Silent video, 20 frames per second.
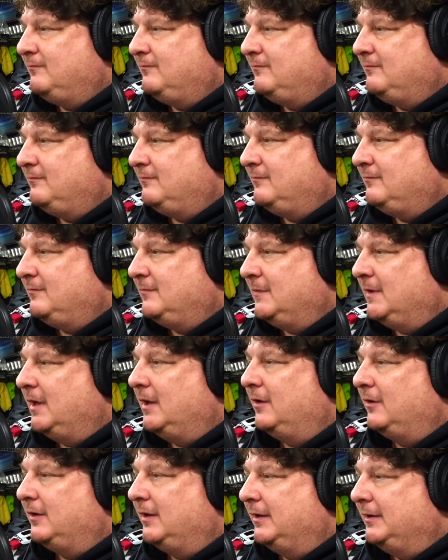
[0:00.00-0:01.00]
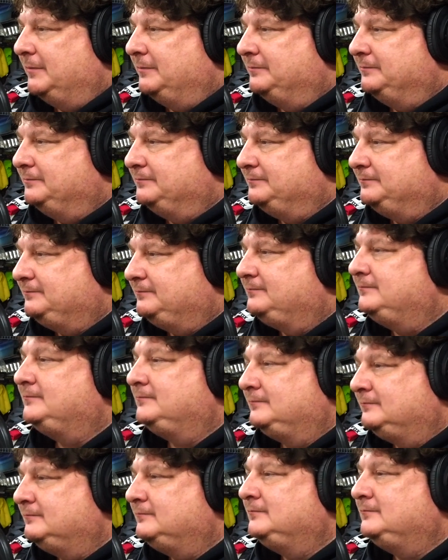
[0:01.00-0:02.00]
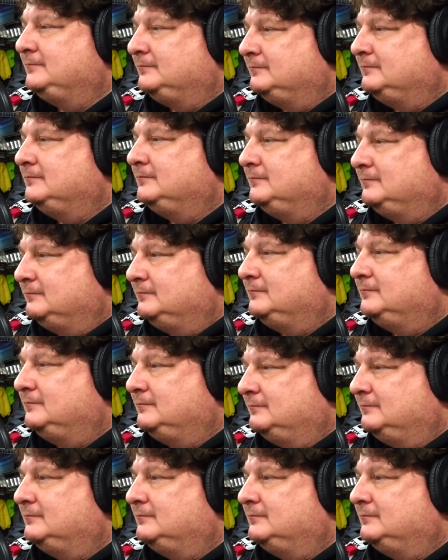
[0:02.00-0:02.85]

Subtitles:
knockoff, like a side screen Mortal Kombat